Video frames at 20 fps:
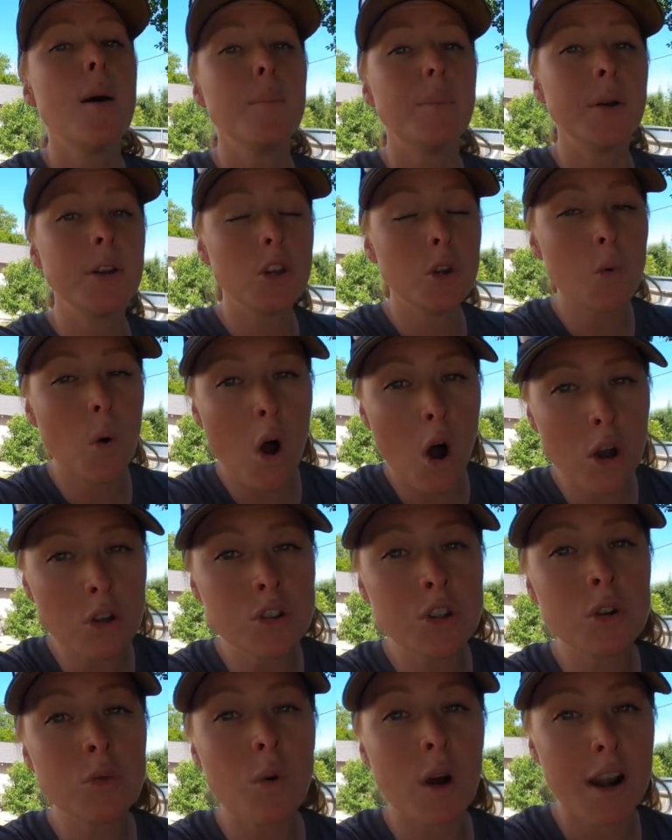But you
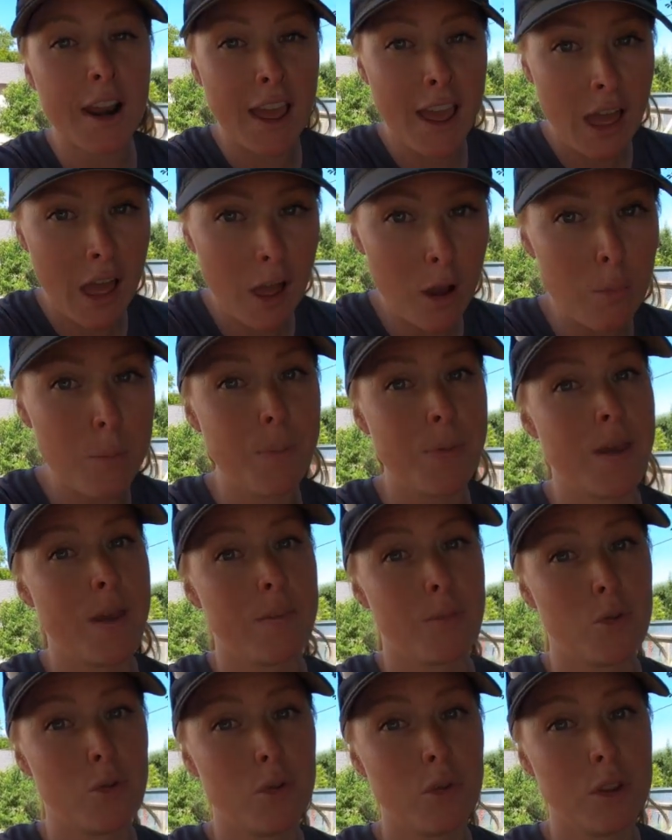also wanna help
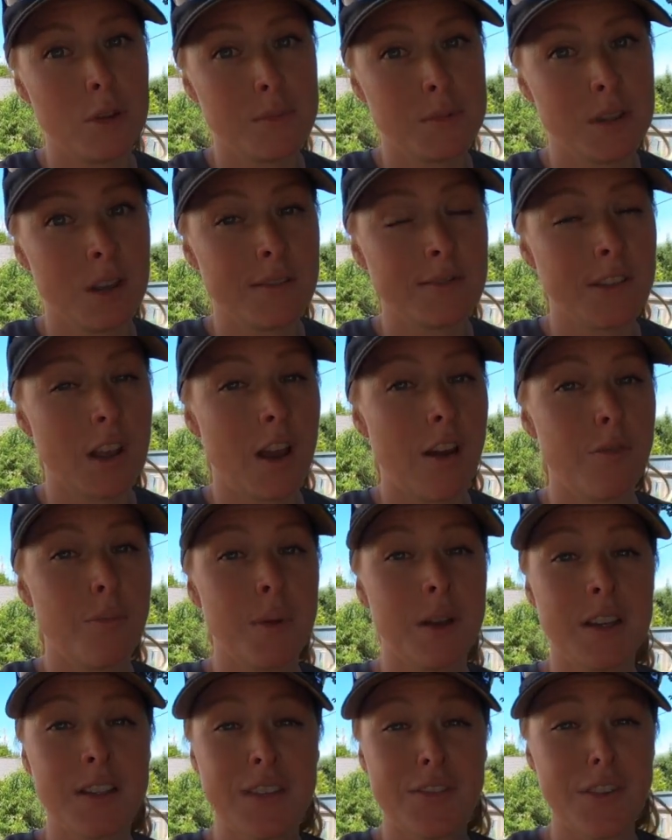them cool themselves off,
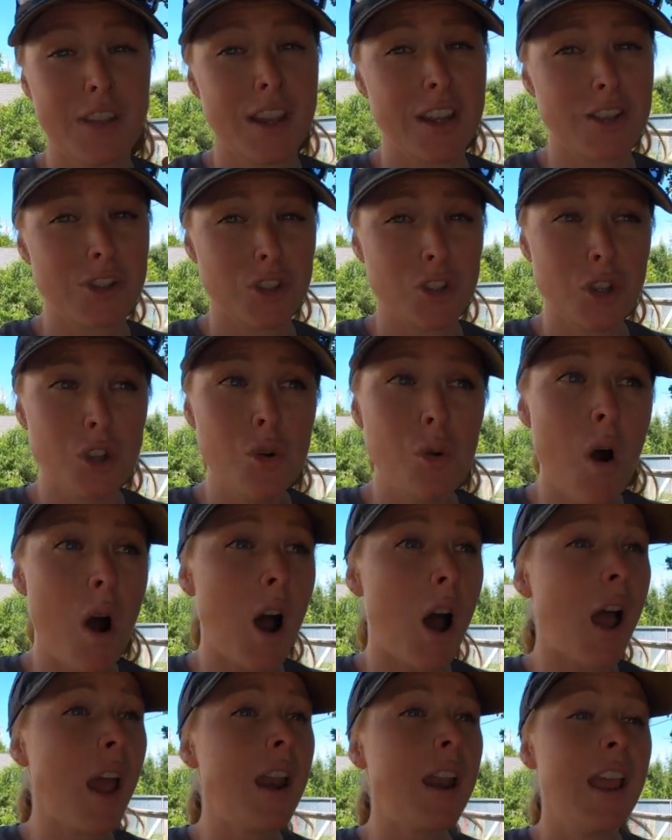because if it gets too
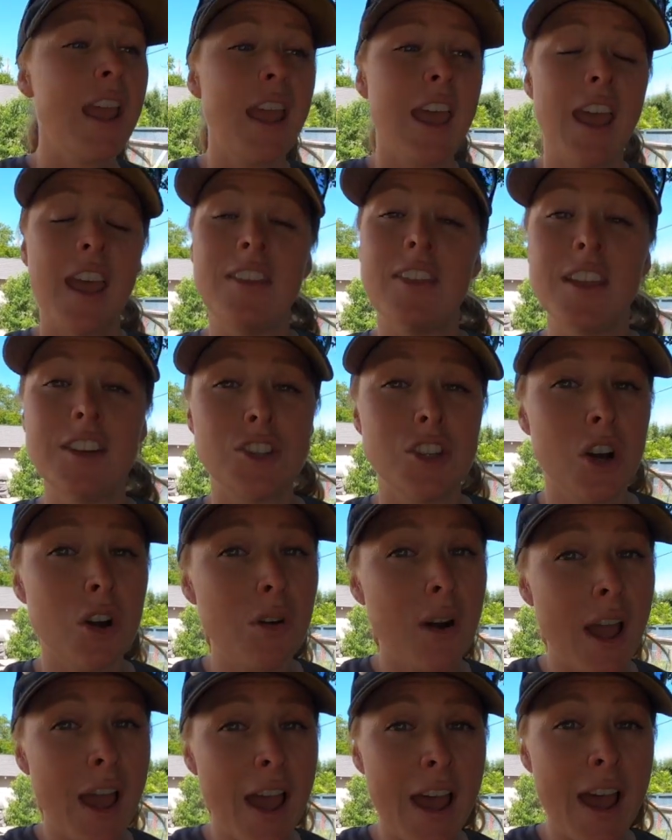hot and they
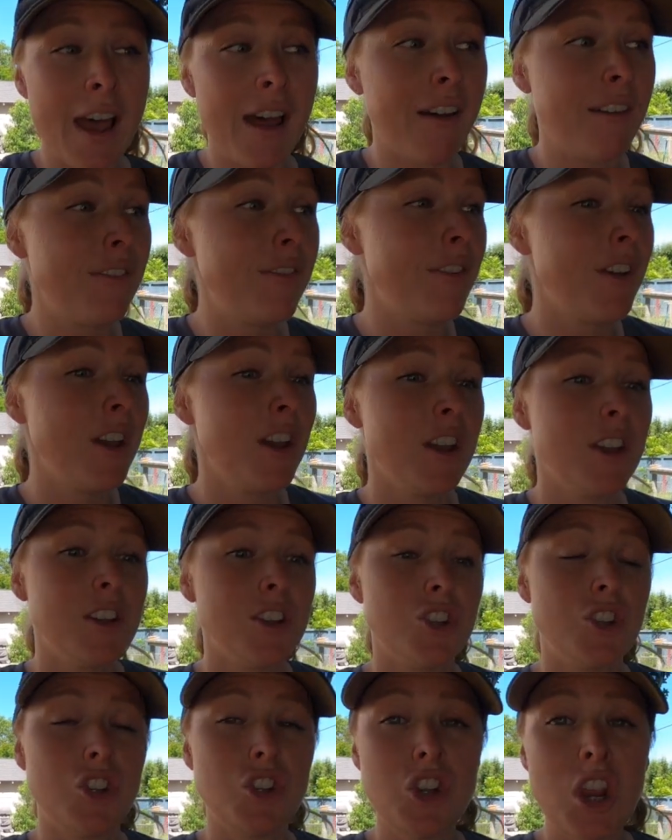don't have
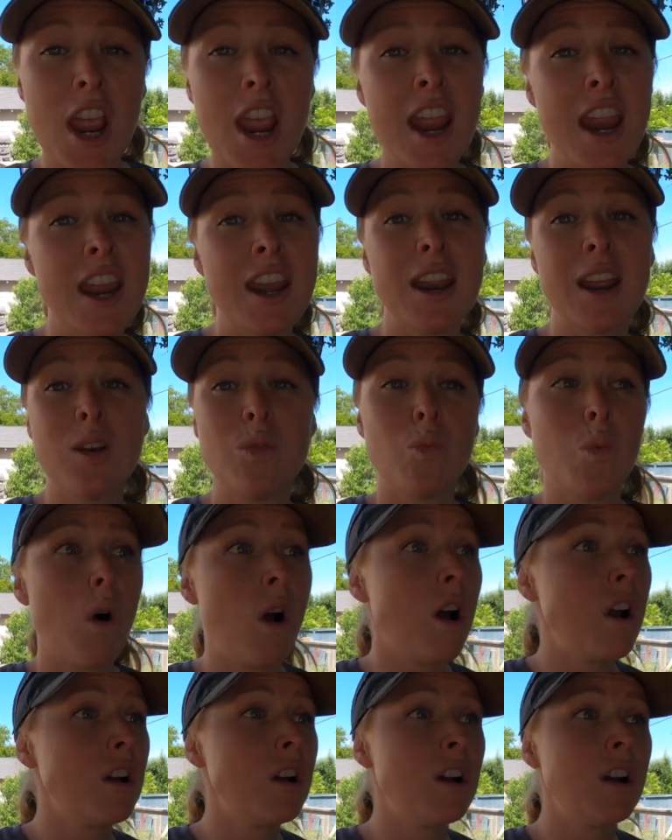shade and
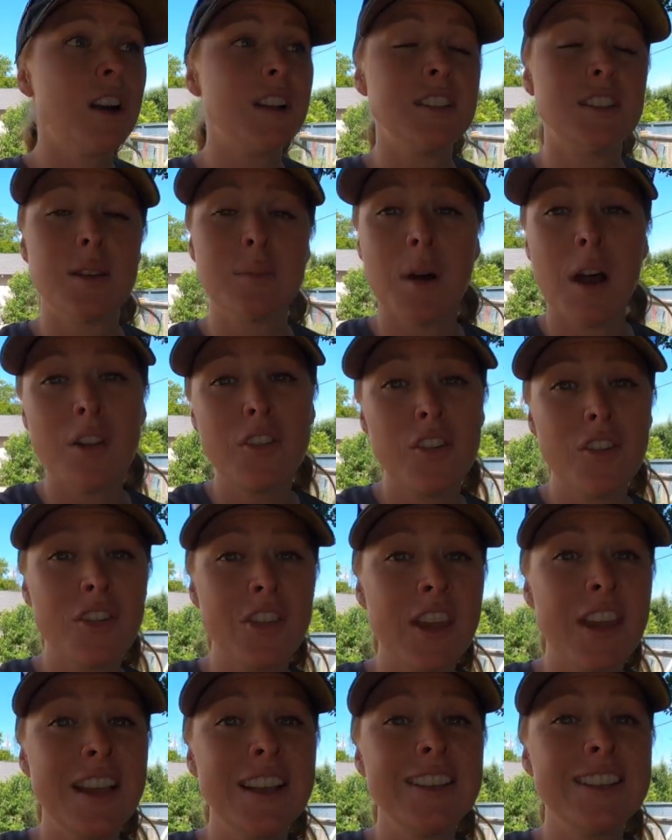water and some other
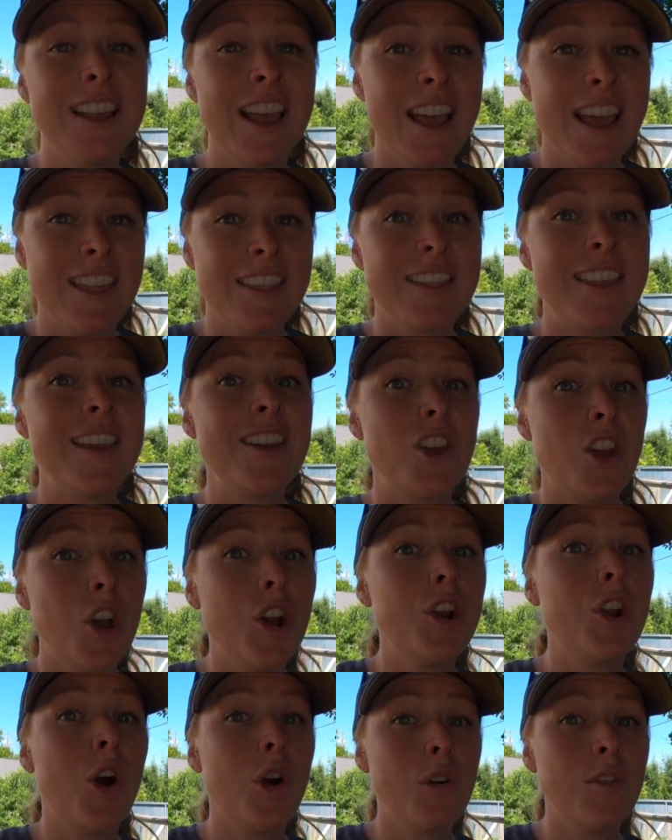things, they
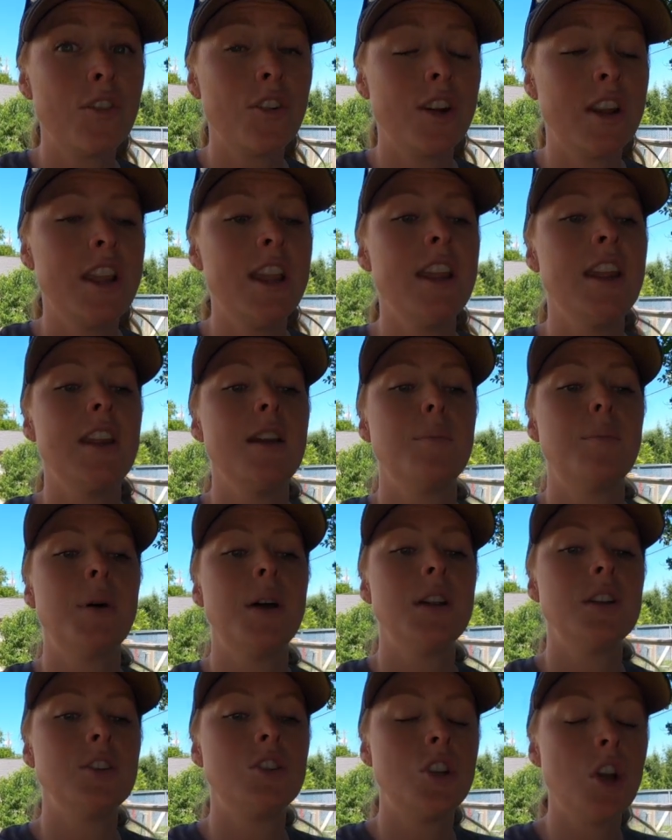could overheat.
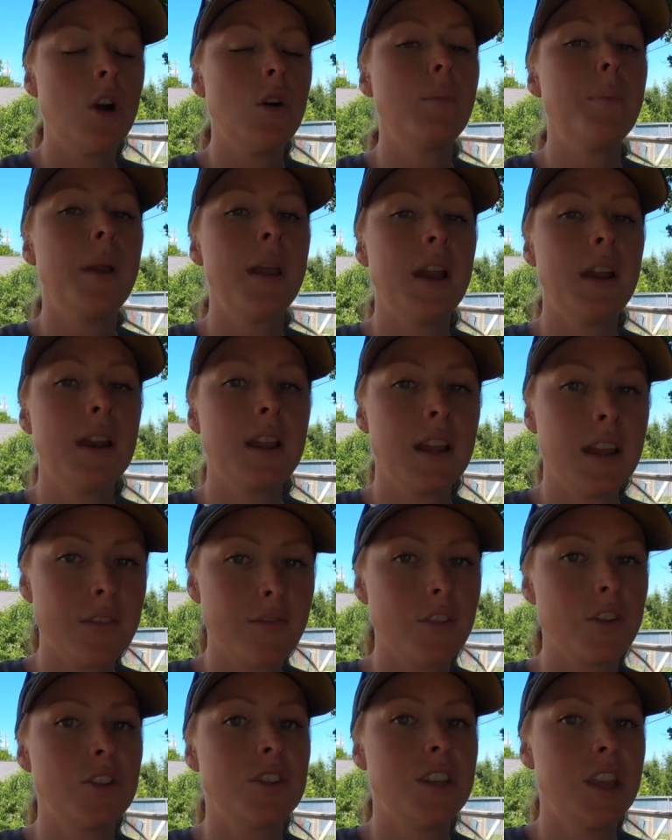But don't panic
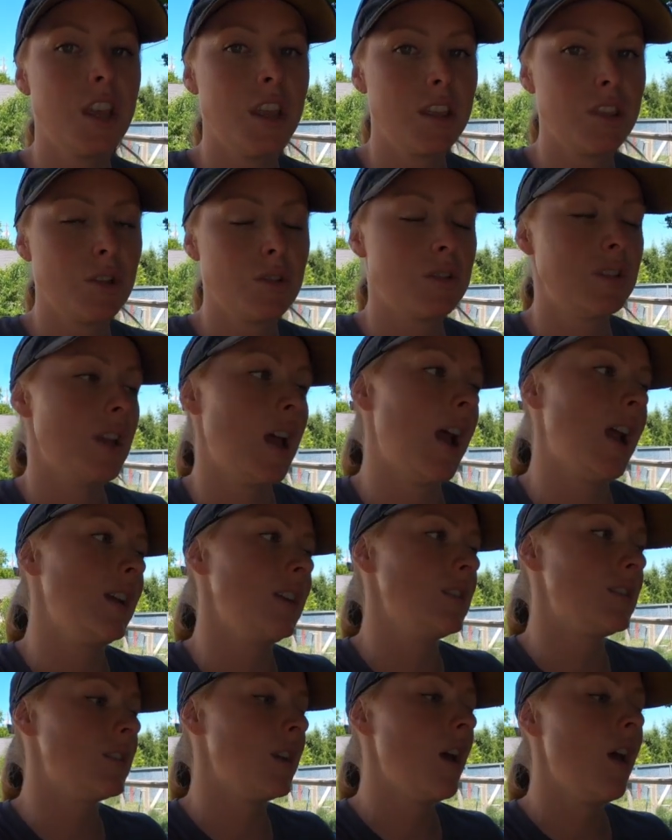if you're seeing those
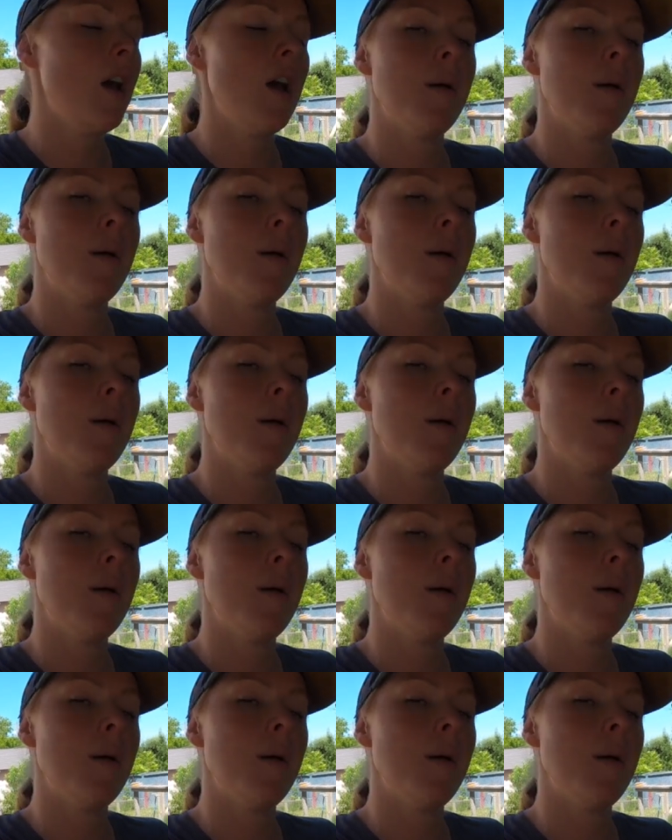signs.